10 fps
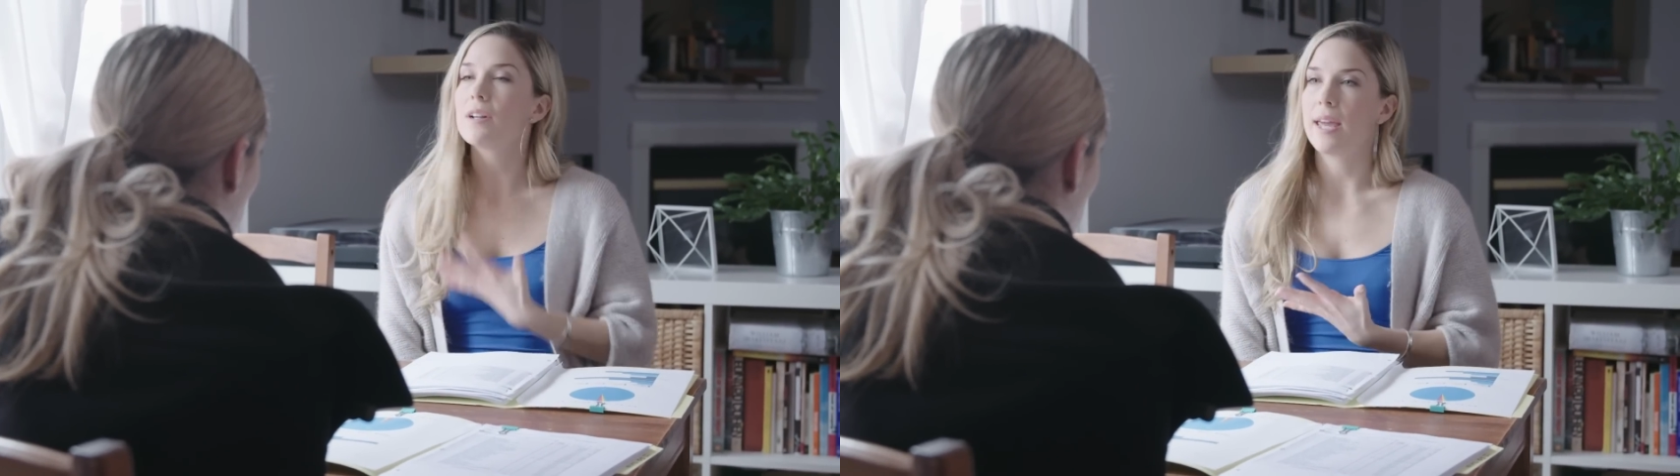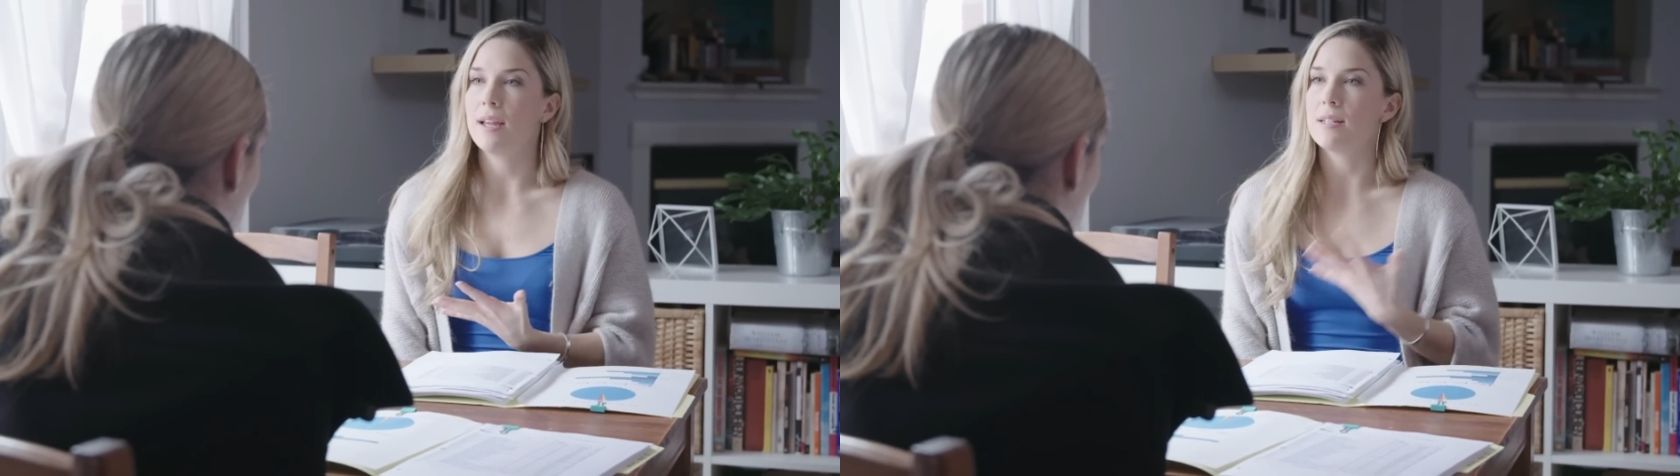
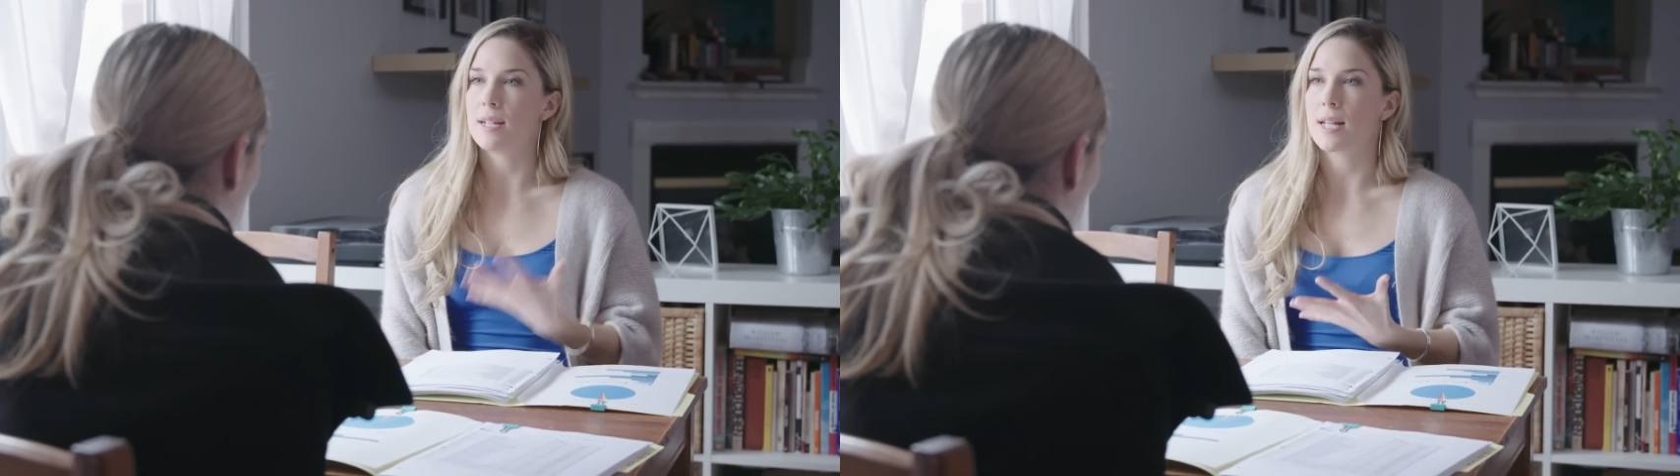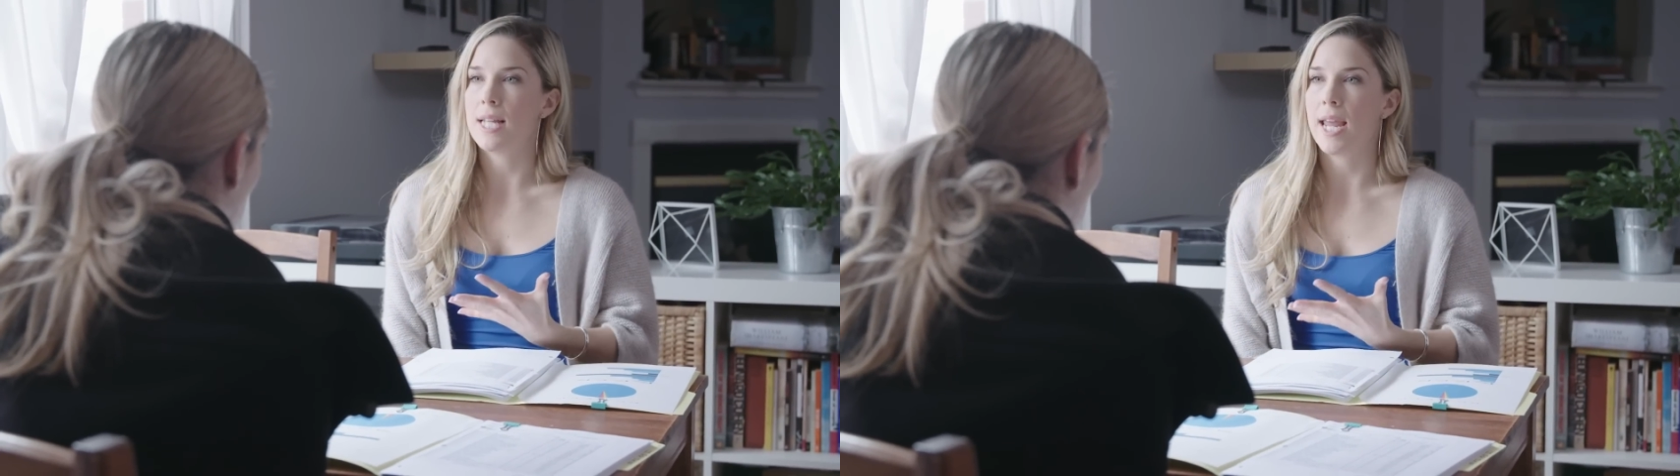can't
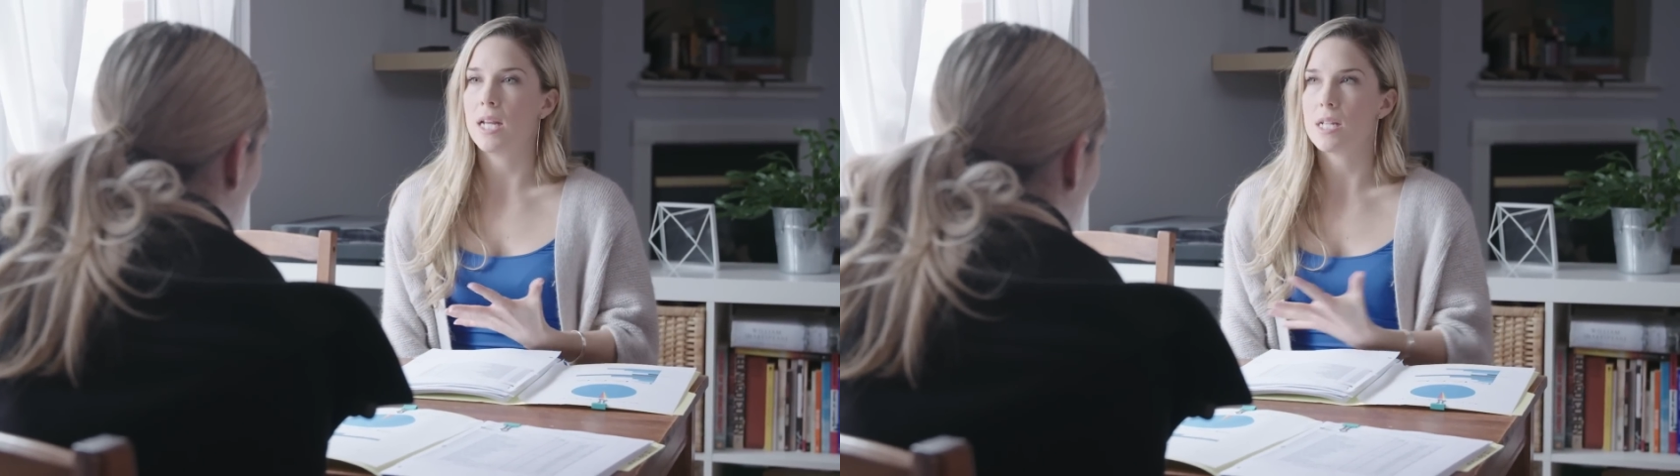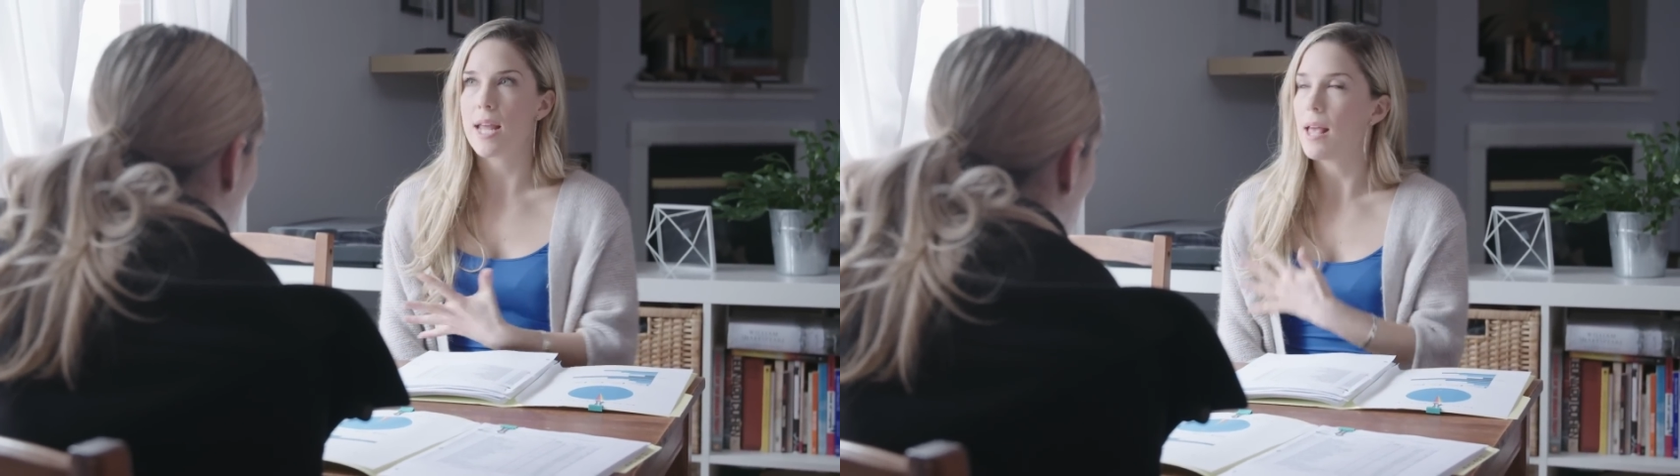
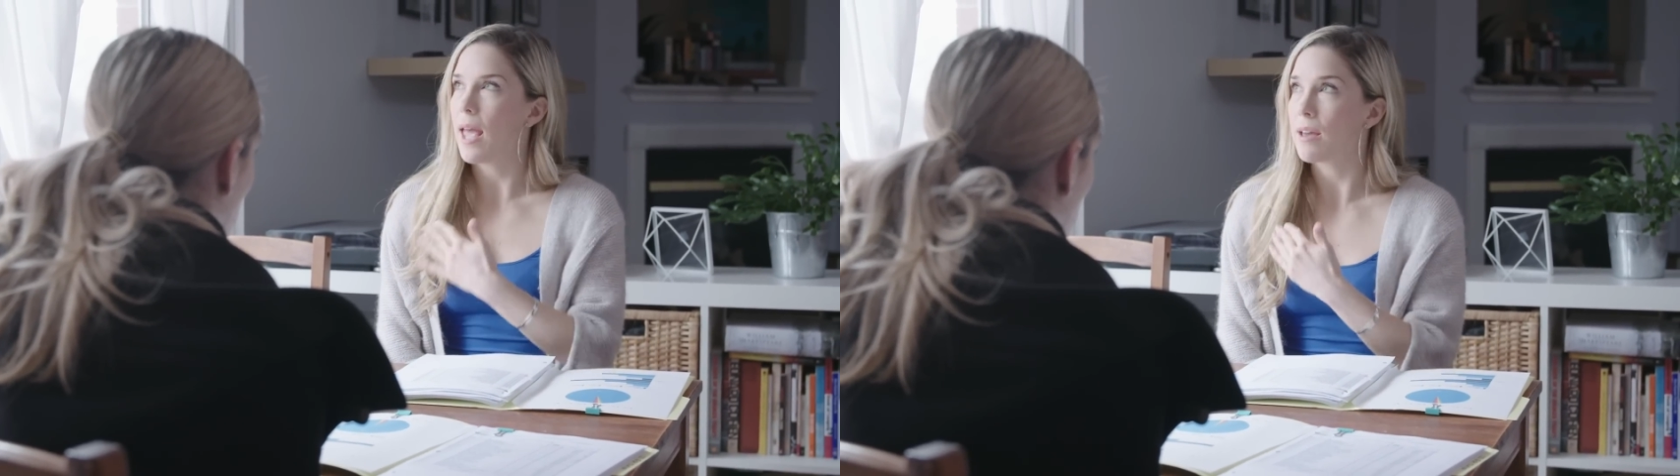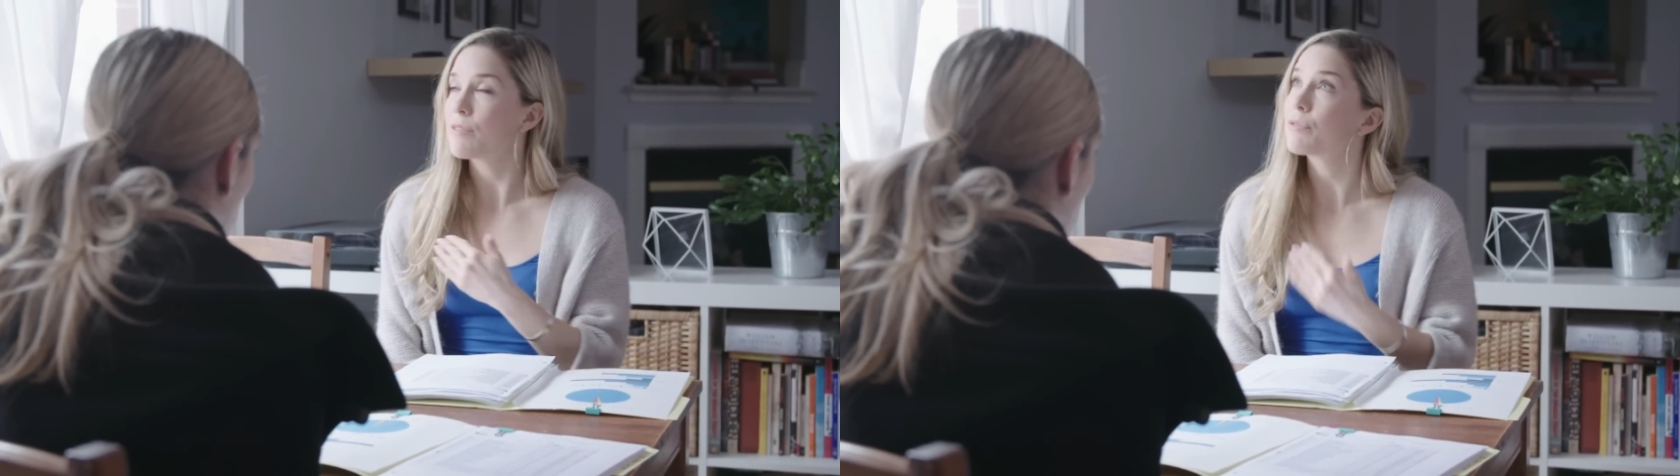dictate
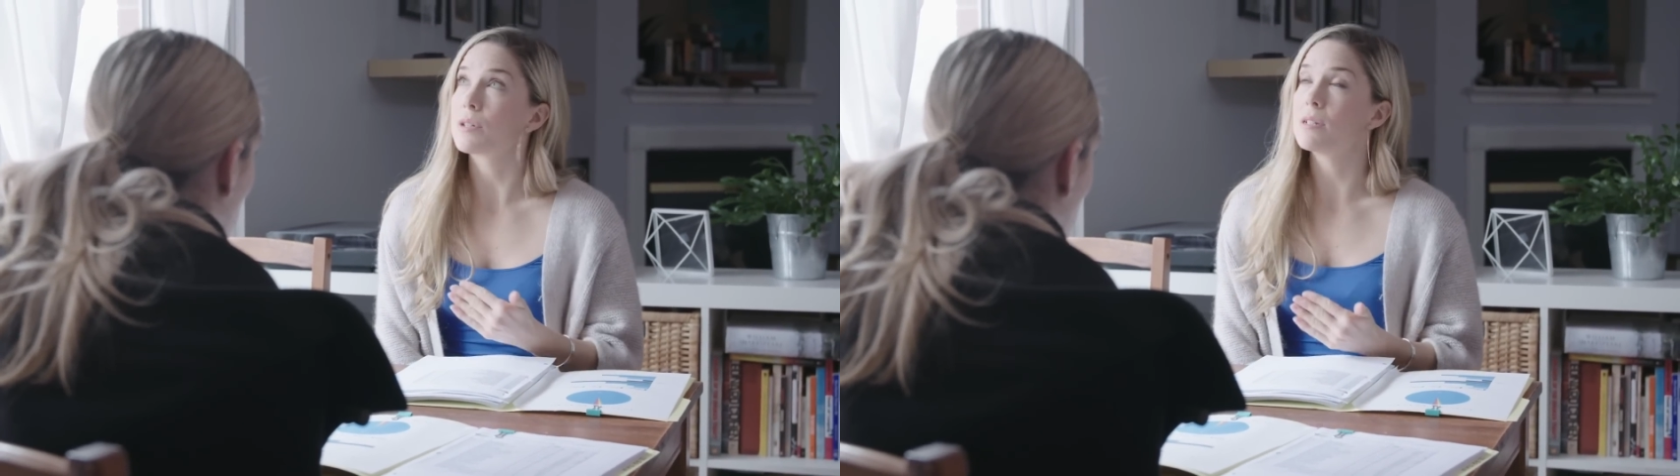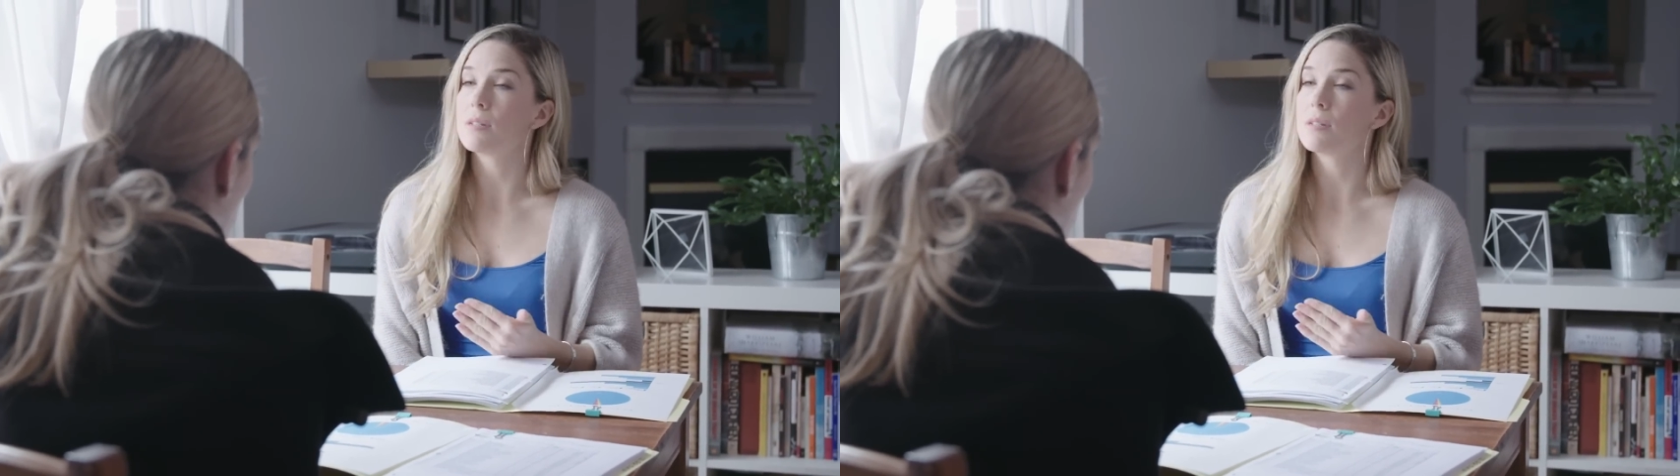every